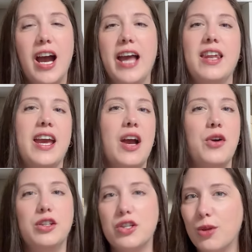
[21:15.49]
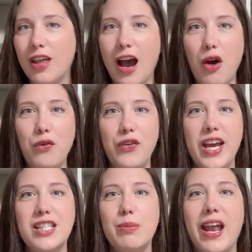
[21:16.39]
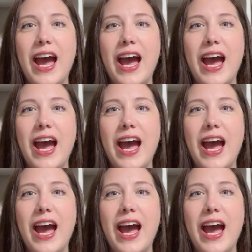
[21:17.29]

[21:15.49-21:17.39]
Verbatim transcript: I like how it looks with outfits, but